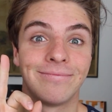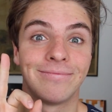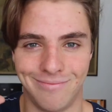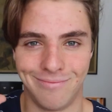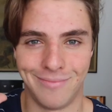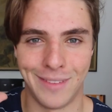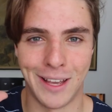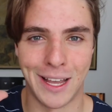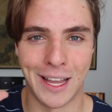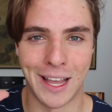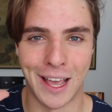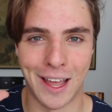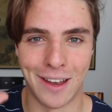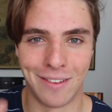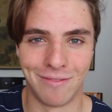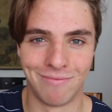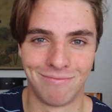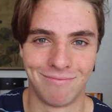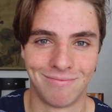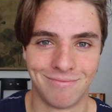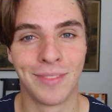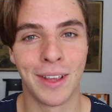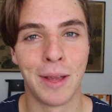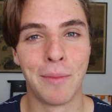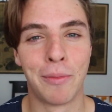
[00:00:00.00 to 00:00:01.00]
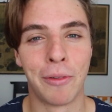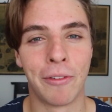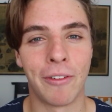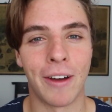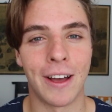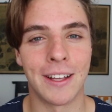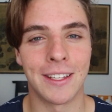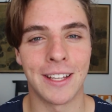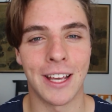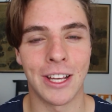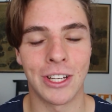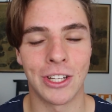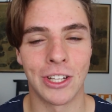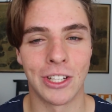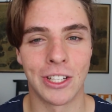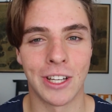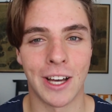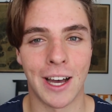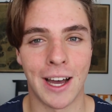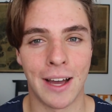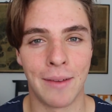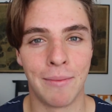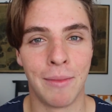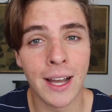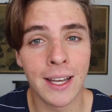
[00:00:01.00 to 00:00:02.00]
Migo, improvisation
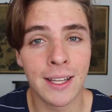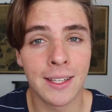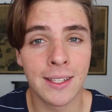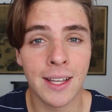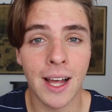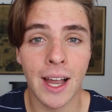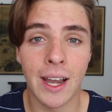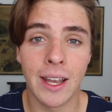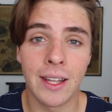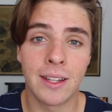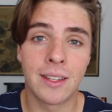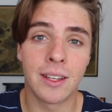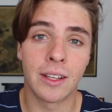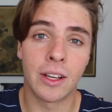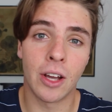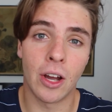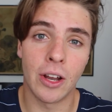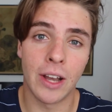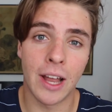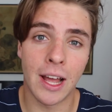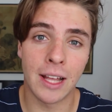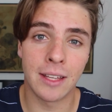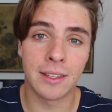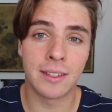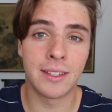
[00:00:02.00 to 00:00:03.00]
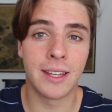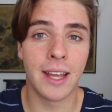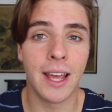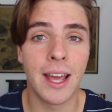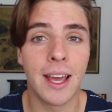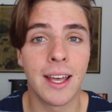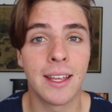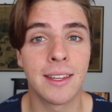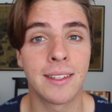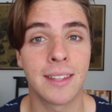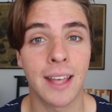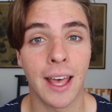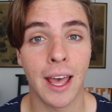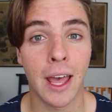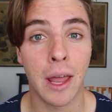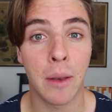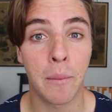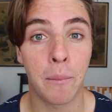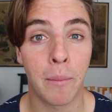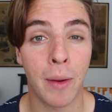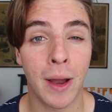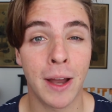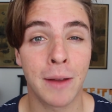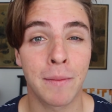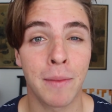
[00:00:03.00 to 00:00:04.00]
time. I decided to go downstairs
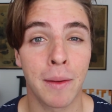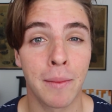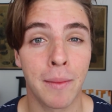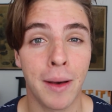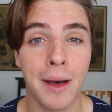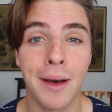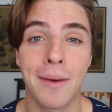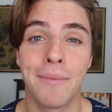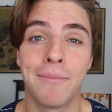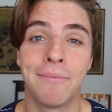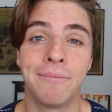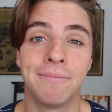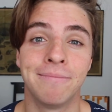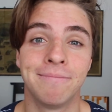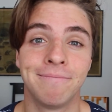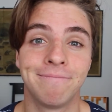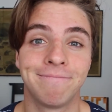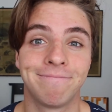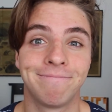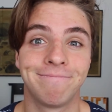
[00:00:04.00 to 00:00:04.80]
and prank my mum.